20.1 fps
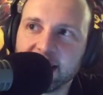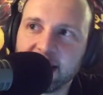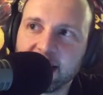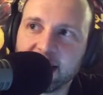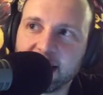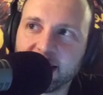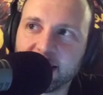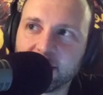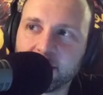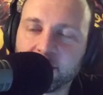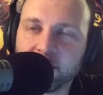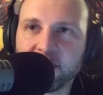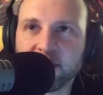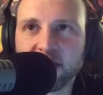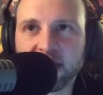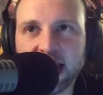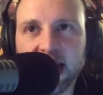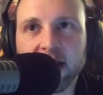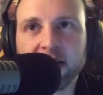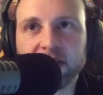Uh,
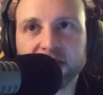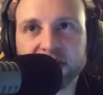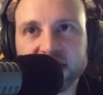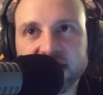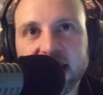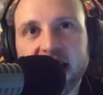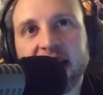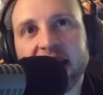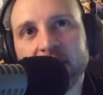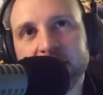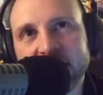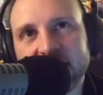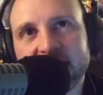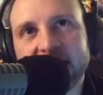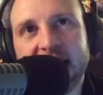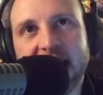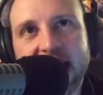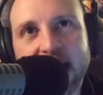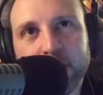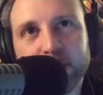characters die. I mean,
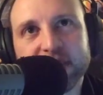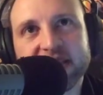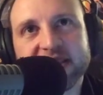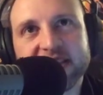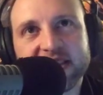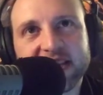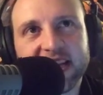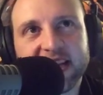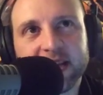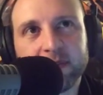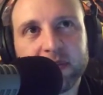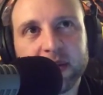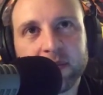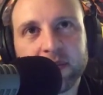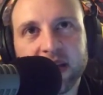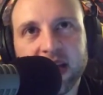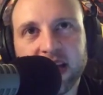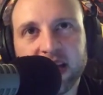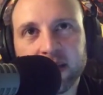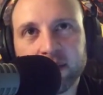it happens. It, it can
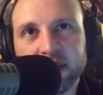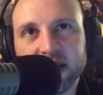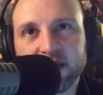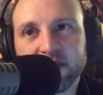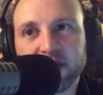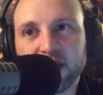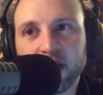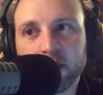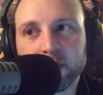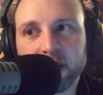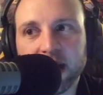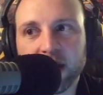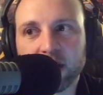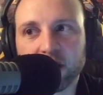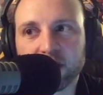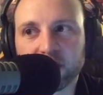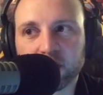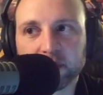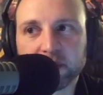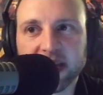be it can be a very
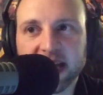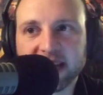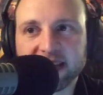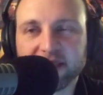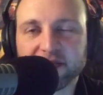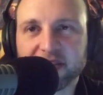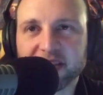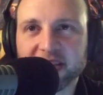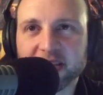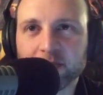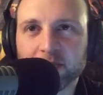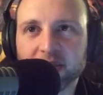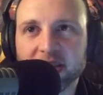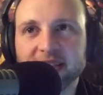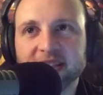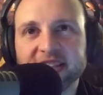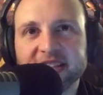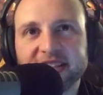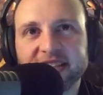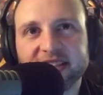powerful plot device. But
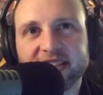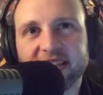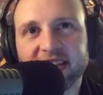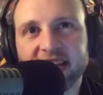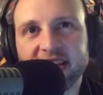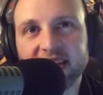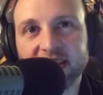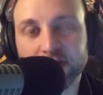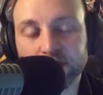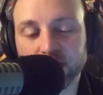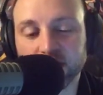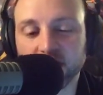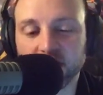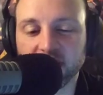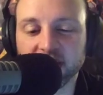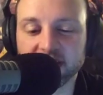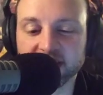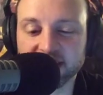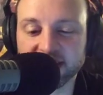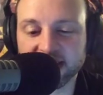in this in this
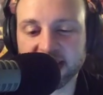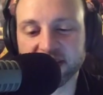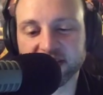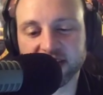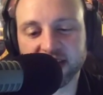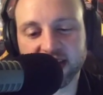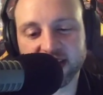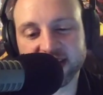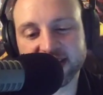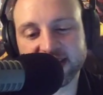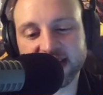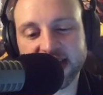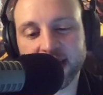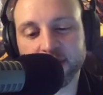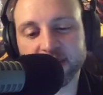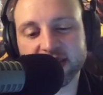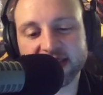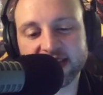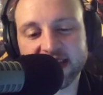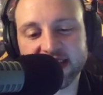regard, and this actually kind of
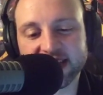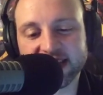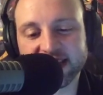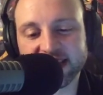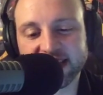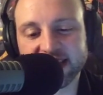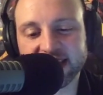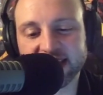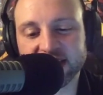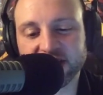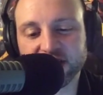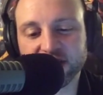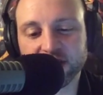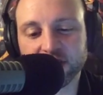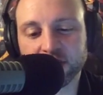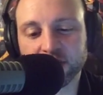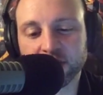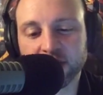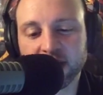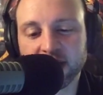segues nicely
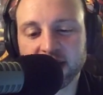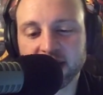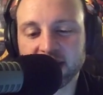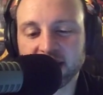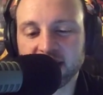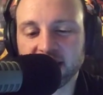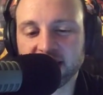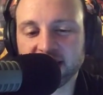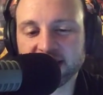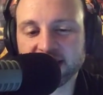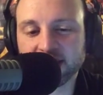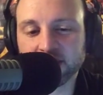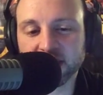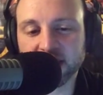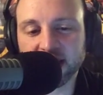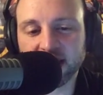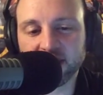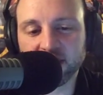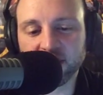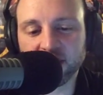into uh, some of
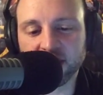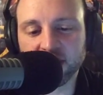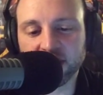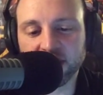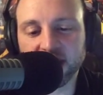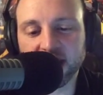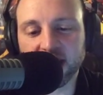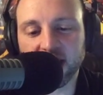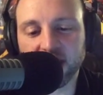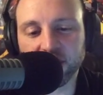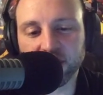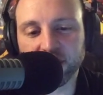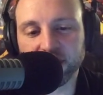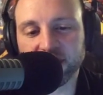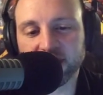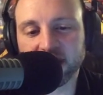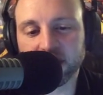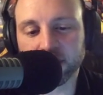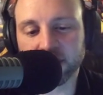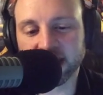the you know the other
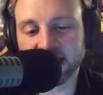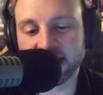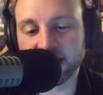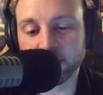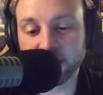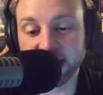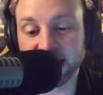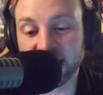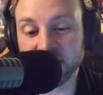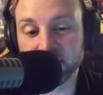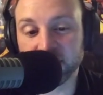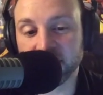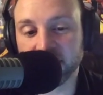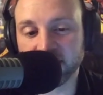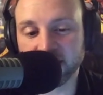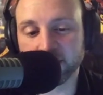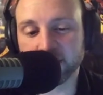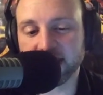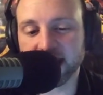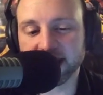thing that we keep we keep
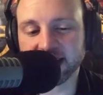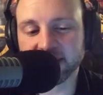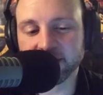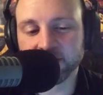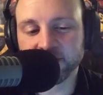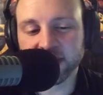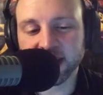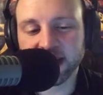hearing about it.